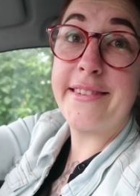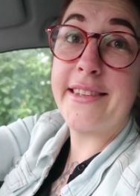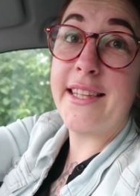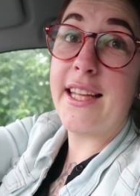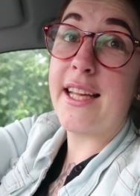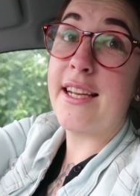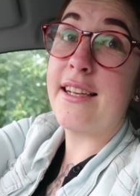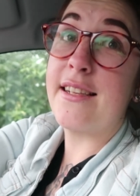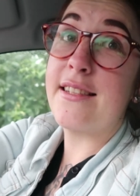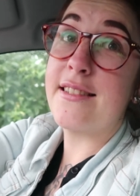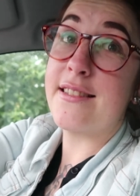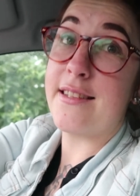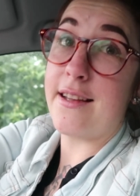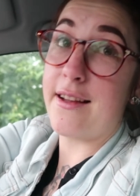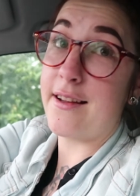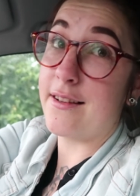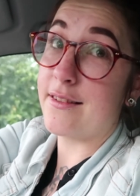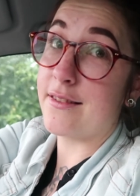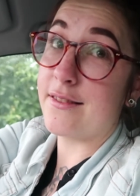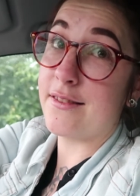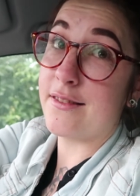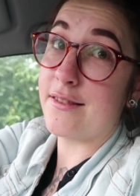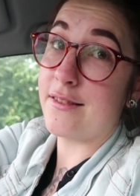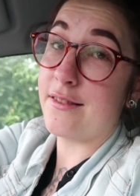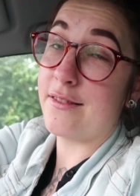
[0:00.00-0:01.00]
That is
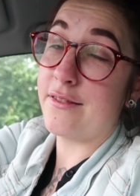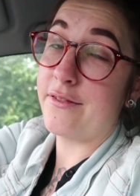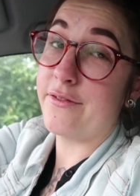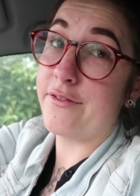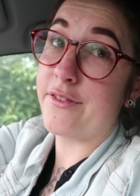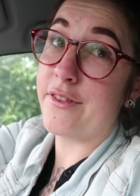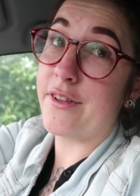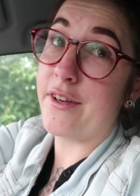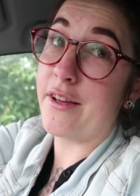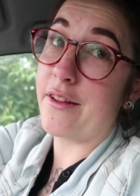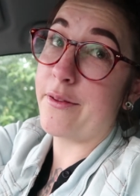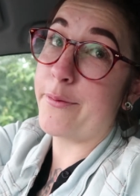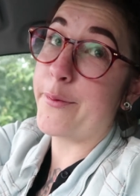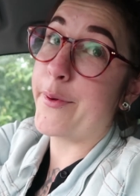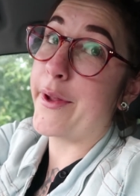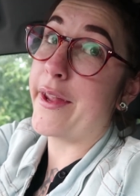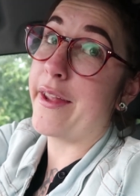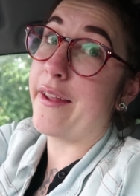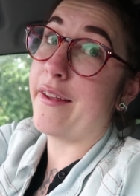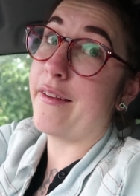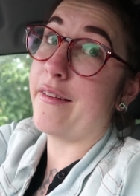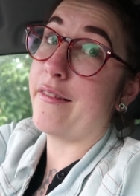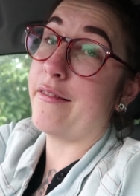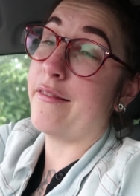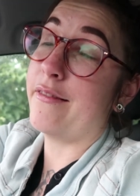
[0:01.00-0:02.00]
us for another
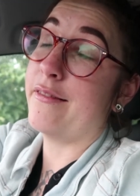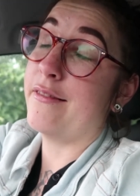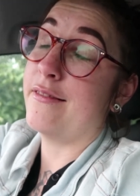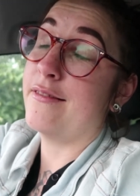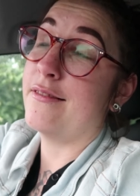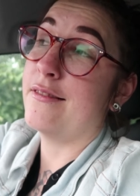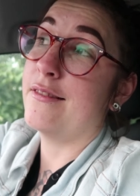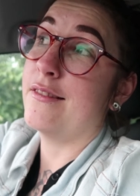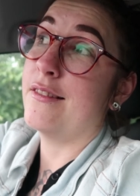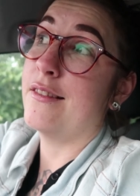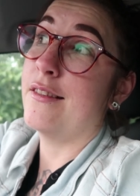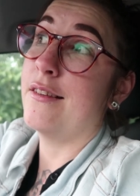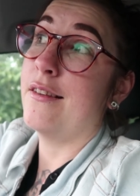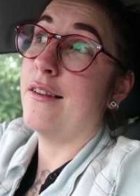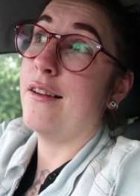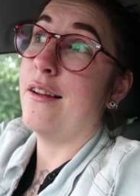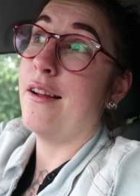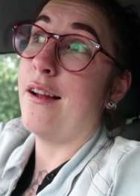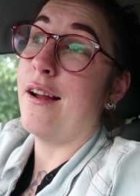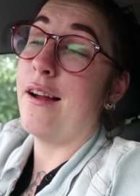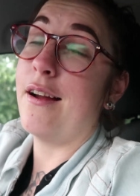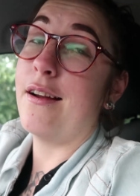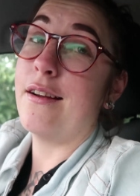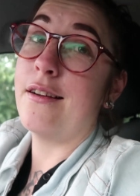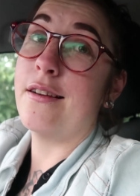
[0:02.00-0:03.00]
week.
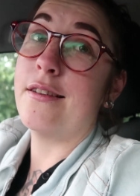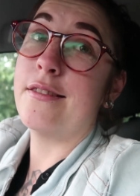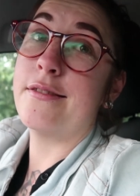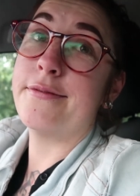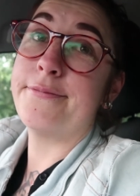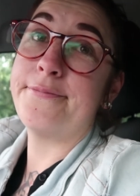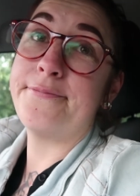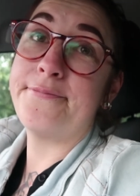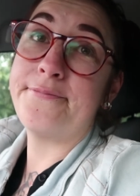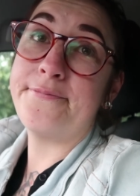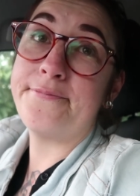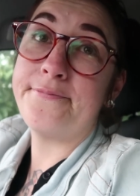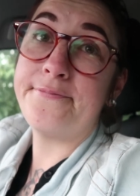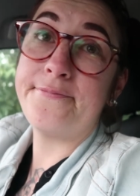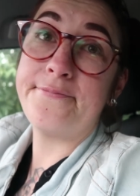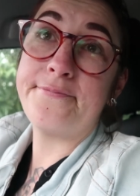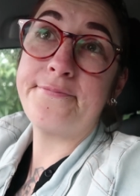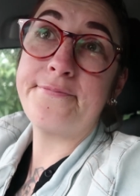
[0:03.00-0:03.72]
Um,